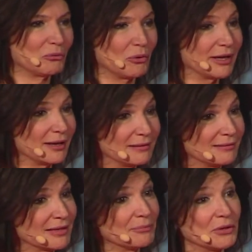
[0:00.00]
when
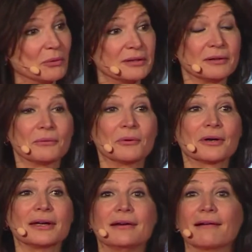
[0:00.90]
something wasn't
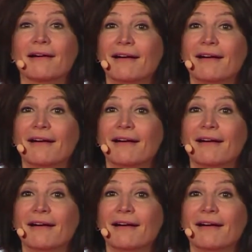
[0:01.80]
working.